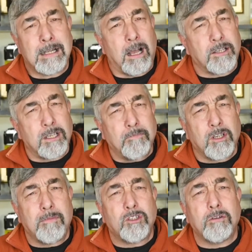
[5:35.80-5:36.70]
I
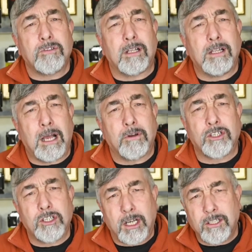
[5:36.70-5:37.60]
sometimes use a lower
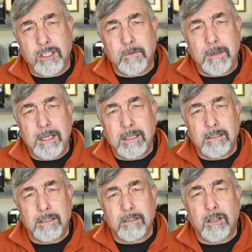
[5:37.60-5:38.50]
shutter
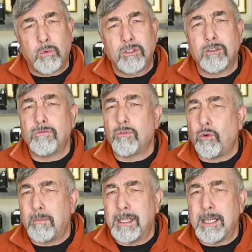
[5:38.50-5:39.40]
speed than I would do
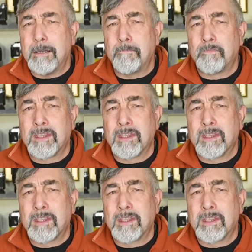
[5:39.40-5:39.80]
normally,